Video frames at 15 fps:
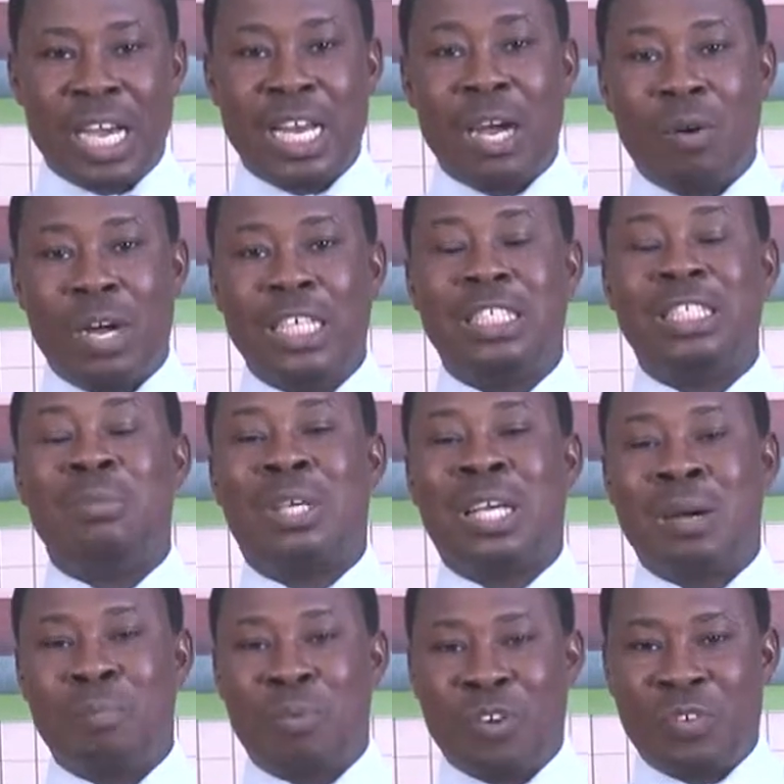Otherwise, they
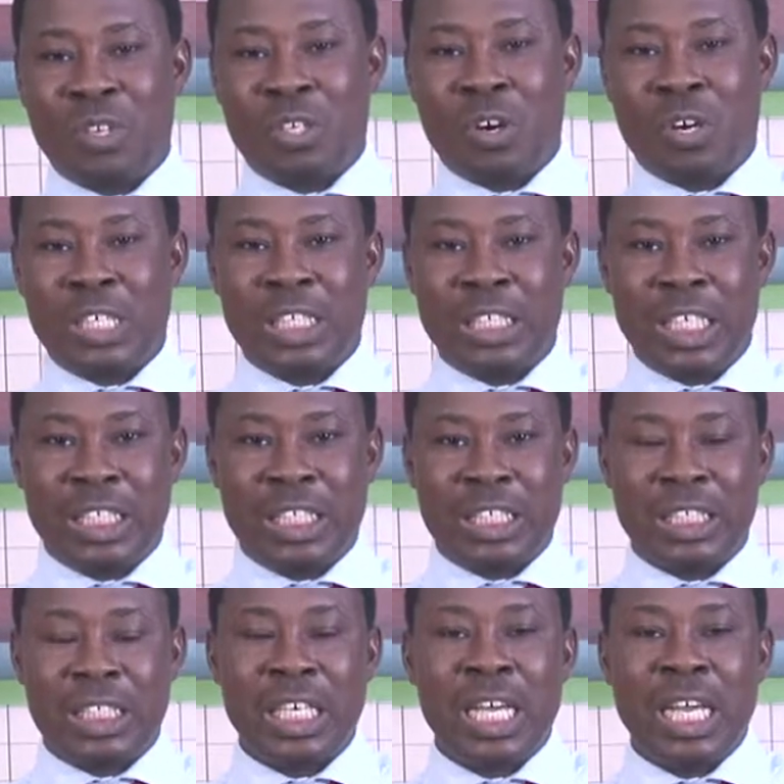become profit
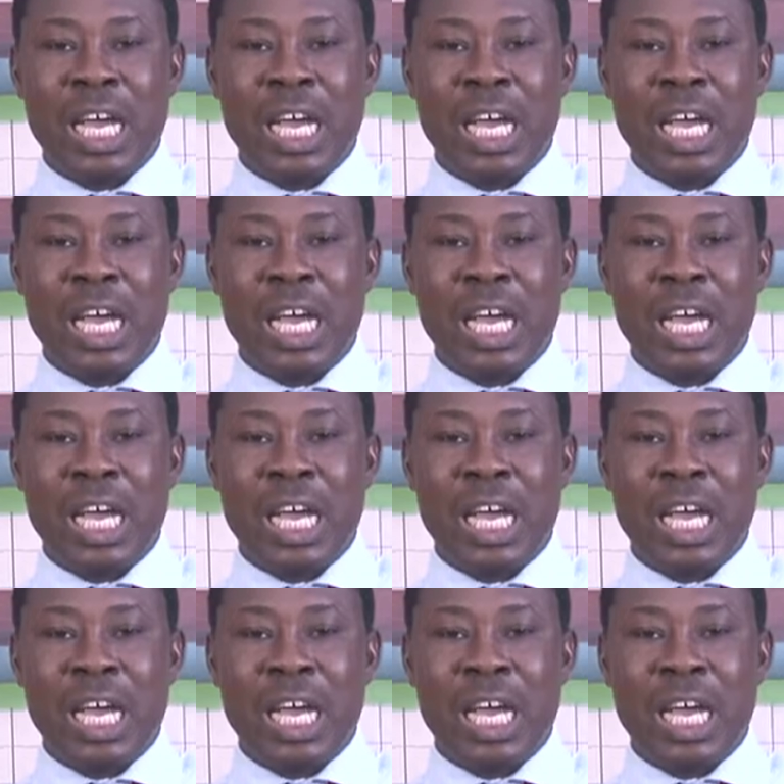organizations.